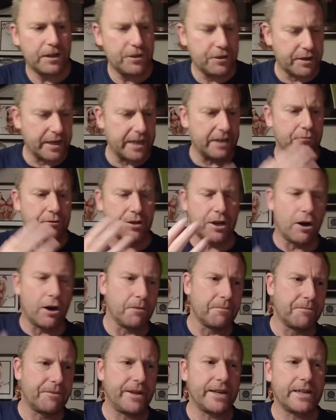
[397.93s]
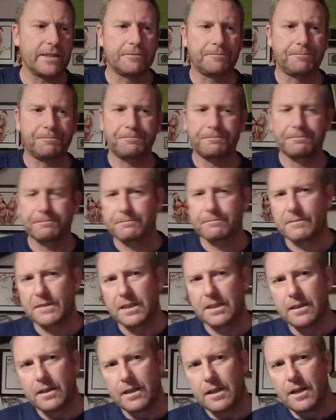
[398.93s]
You get all the hop thing,
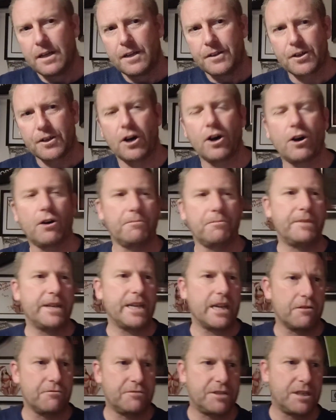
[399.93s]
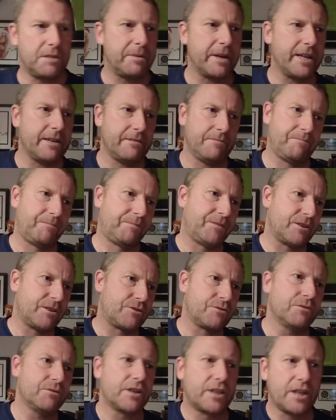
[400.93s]
the hop, the oaty bit, the
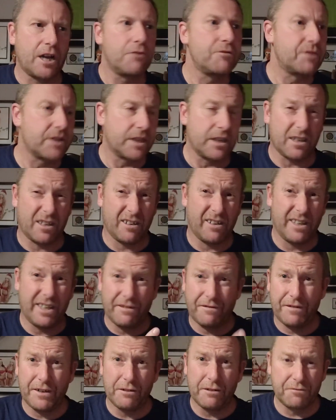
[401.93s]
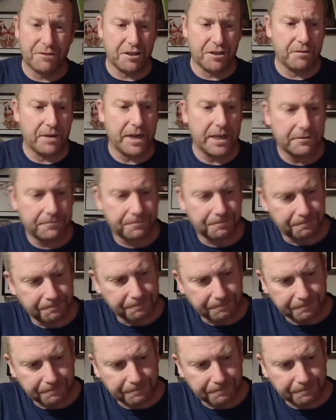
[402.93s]
sort of coconut kind of feel to it.